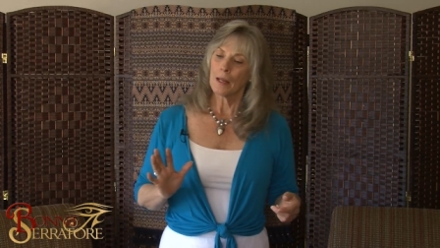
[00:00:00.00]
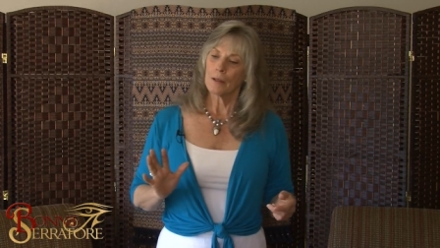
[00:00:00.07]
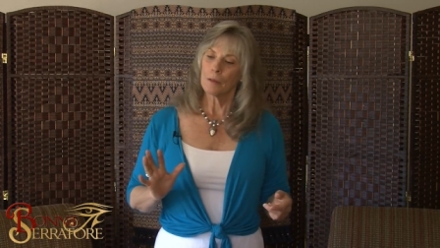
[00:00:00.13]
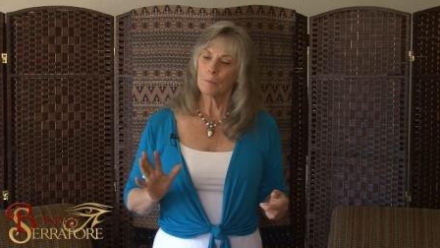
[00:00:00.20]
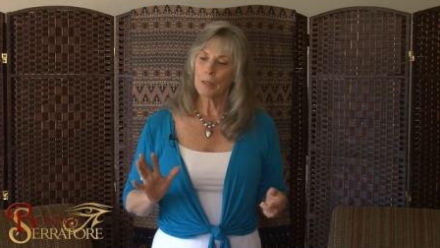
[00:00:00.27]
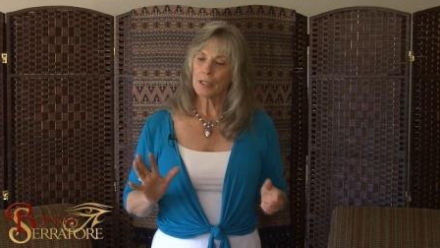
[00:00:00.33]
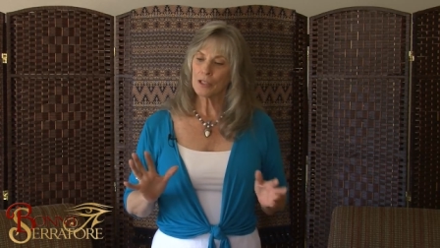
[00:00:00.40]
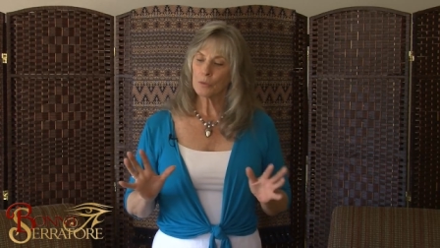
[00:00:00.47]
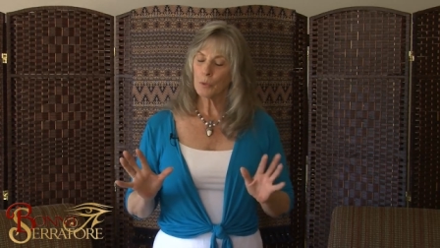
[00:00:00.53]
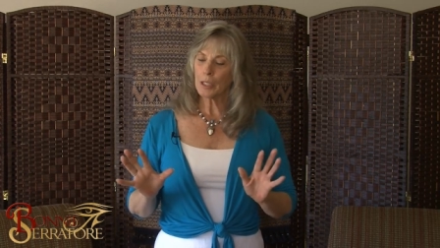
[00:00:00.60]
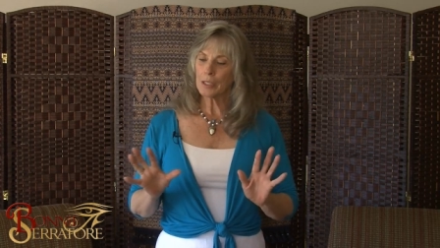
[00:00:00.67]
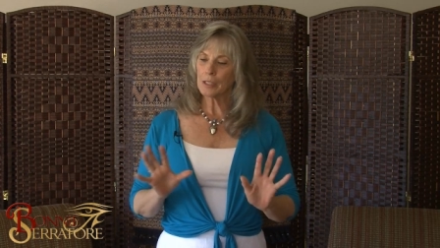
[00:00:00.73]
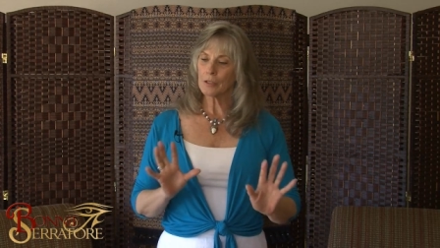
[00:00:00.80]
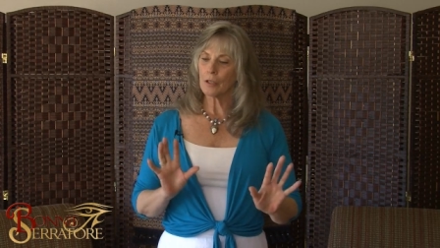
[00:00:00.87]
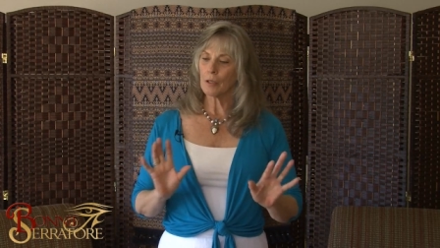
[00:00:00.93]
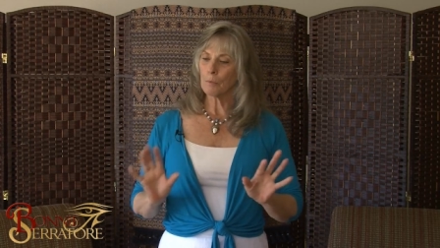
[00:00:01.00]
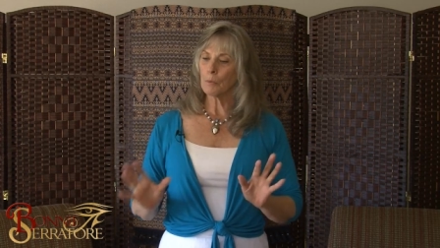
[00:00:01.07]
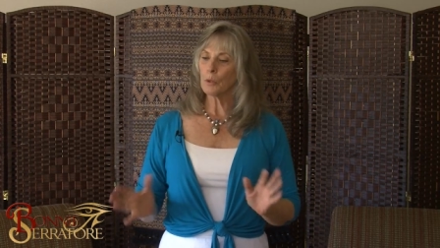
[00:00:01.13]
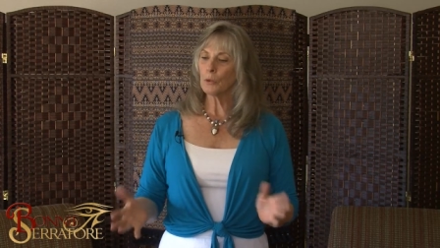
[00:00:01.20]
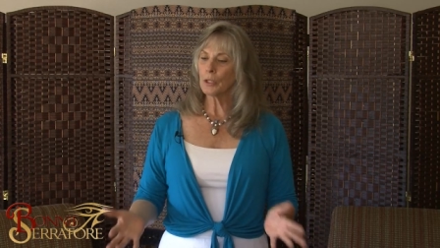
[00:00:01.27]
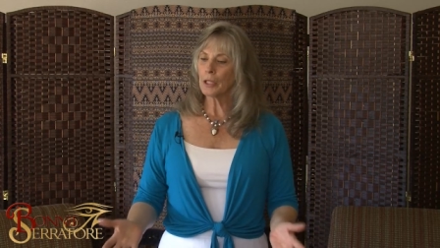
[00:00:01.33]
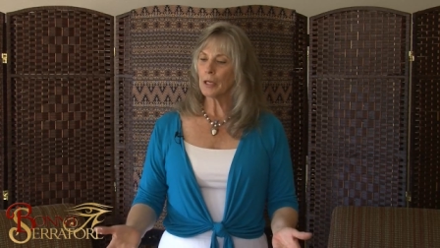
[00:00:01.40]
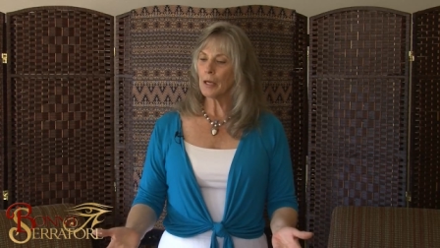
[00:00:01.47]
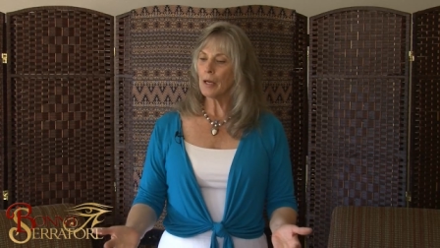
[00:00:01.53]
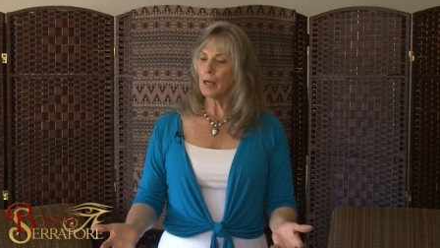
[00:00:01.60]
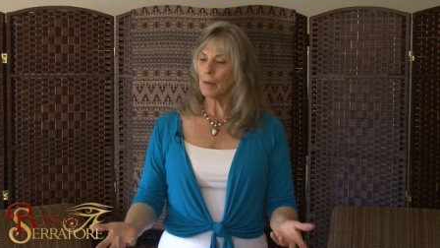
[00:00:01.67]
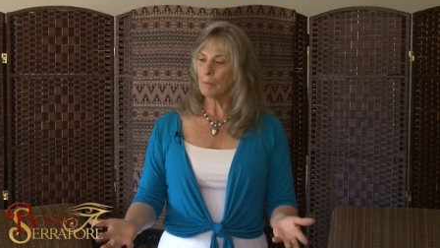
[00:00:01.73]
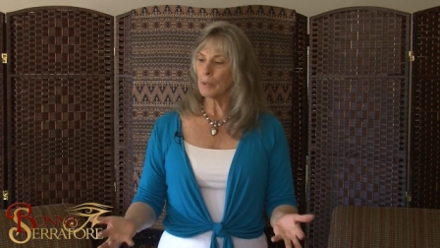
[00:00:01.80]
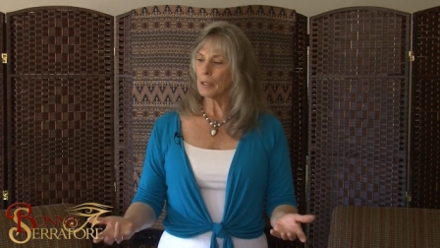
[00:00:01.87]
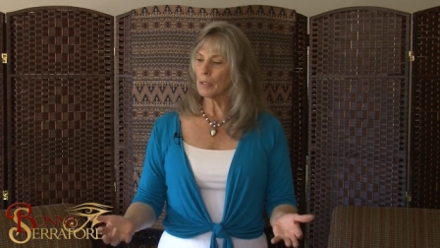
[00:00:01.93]
the best way to start pulling
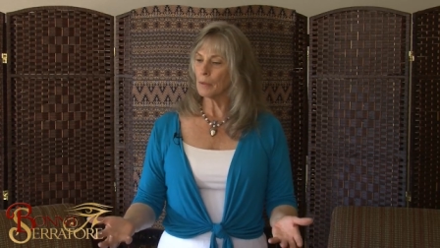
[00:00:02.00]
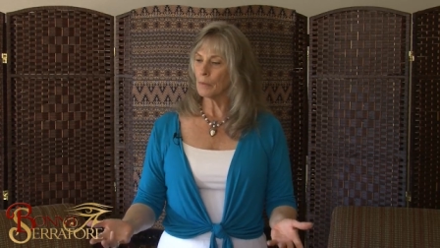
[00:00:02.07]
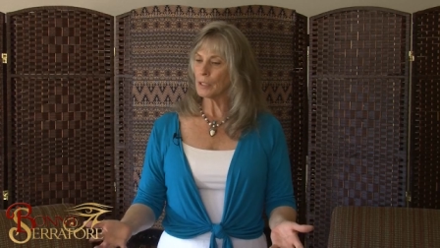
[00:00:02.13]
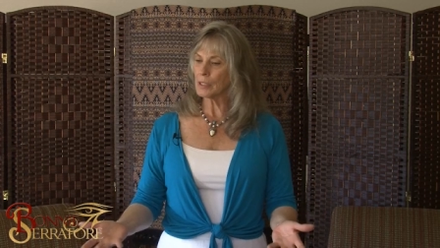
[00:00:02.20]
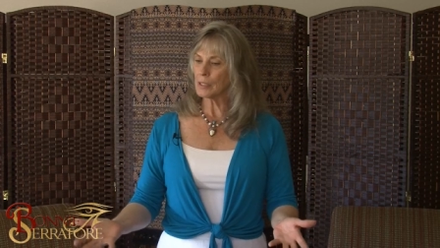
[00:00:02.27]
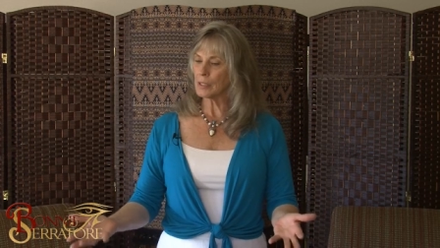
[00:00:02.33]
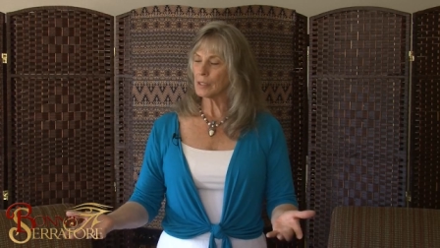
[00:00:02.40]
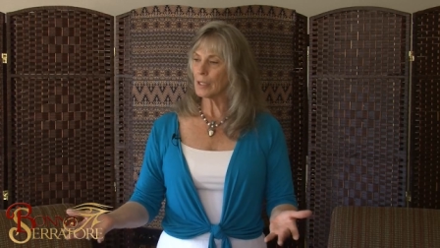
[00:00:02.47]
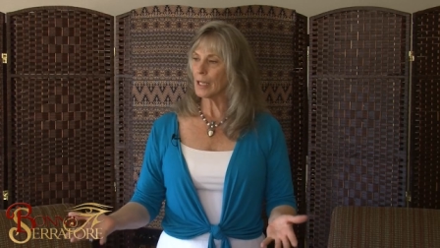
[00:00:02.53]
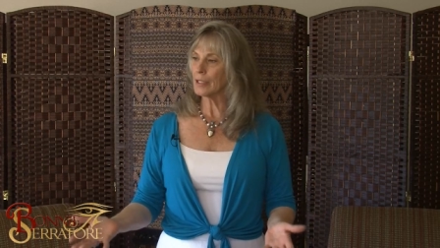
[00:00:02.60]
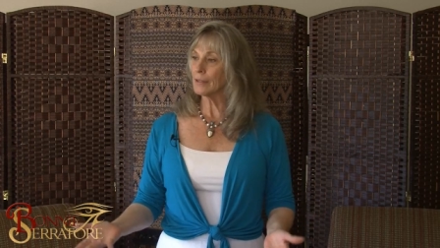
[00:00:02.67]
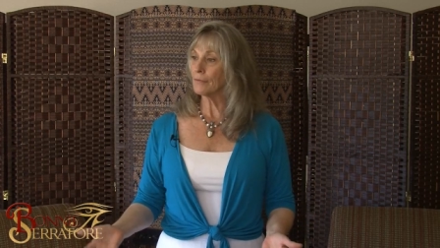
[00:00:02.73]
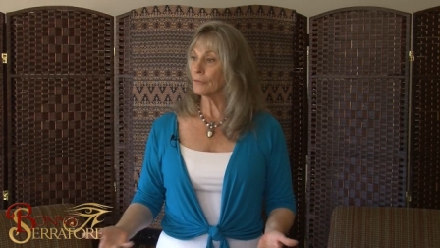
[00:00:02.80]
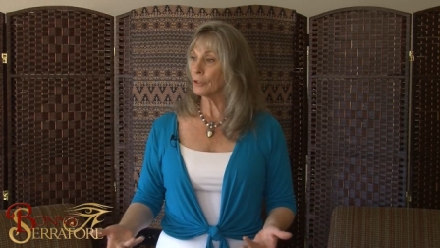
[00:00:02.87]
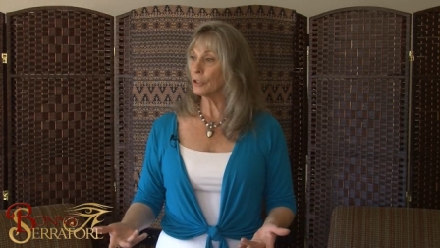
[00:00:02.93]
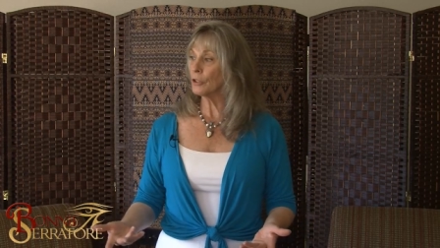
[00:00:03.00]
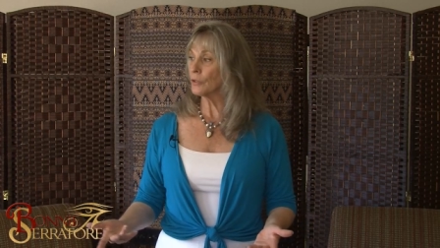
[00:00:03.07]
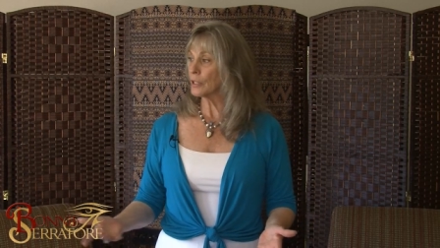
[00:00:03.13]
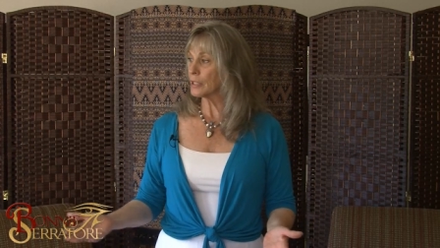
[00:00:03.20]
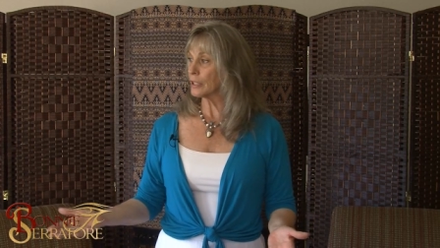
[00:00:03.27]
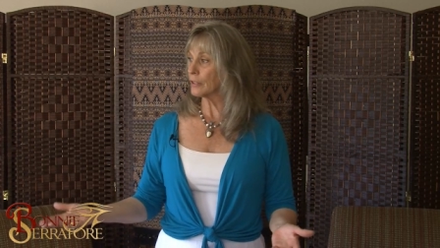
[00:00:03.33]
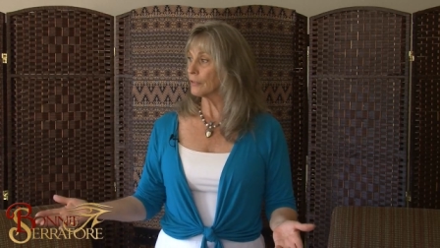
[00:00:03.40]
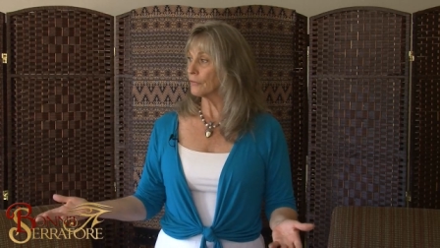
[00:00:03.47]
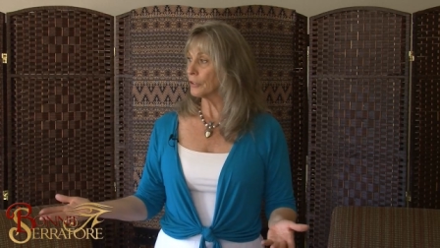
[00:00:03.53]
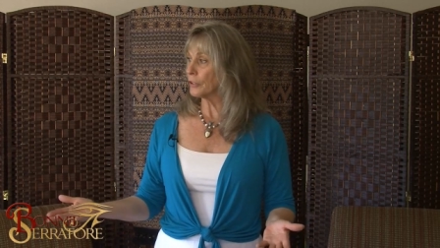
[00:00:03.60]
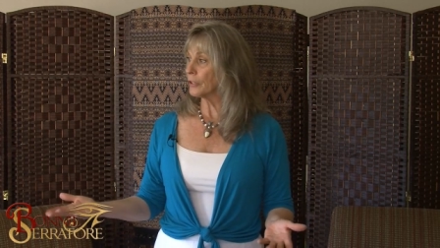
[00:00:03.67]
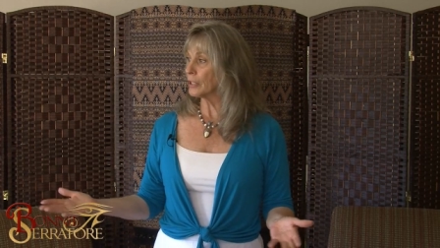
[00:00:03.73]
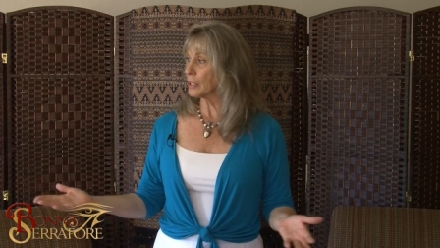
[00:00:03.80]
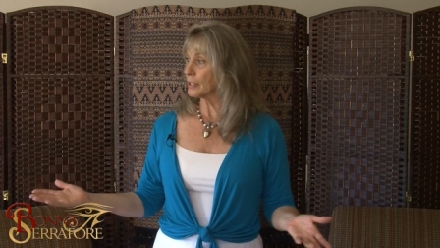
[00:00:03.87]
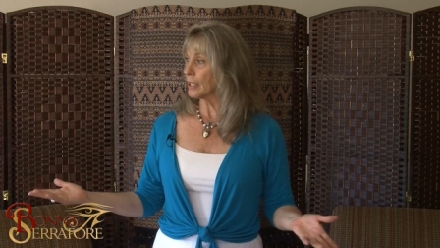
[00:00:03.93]
up what's inside of you that's
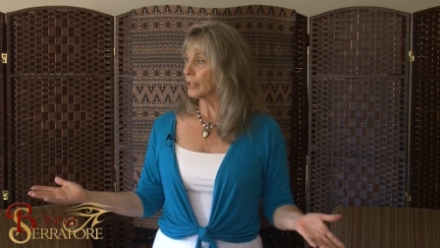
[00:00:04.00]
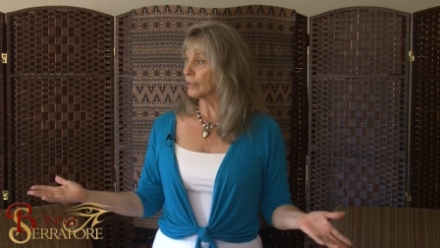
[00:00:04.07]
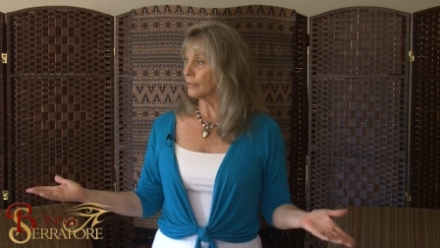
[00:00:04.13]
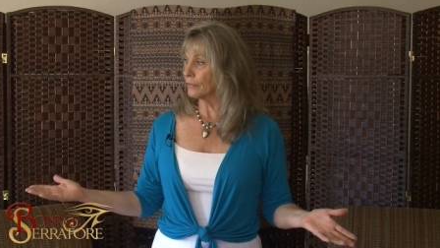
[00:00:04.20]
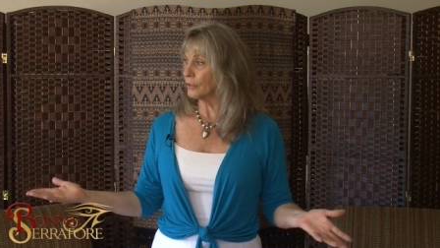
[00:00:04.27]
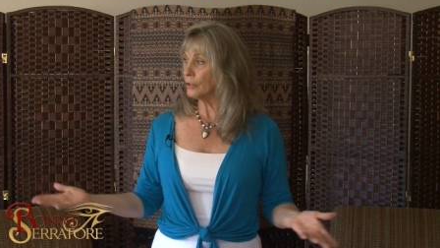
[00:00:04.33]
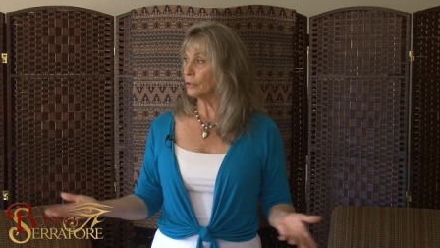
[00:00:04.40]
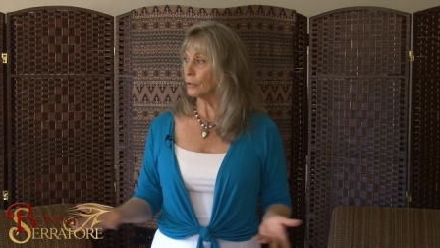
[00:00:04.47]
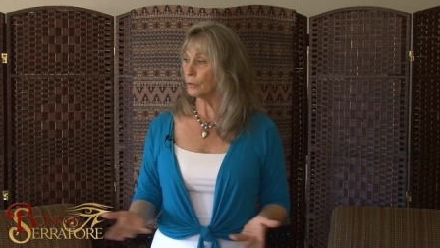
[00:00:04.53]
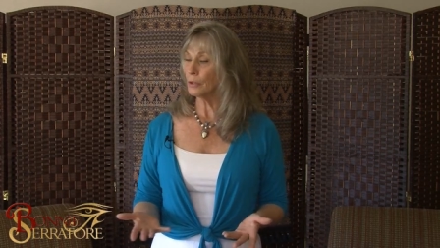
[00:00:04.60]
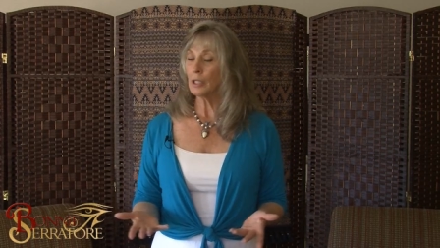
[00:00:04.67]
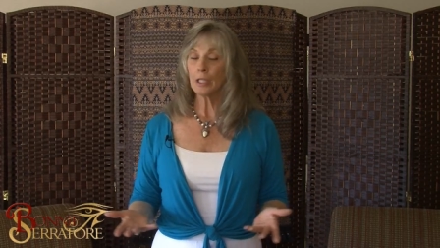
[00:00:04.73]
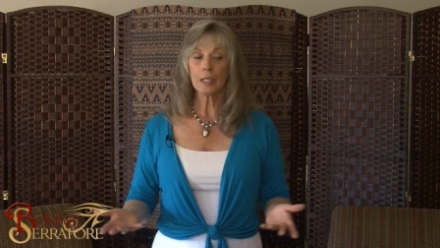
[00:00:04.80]
interfering inside of you,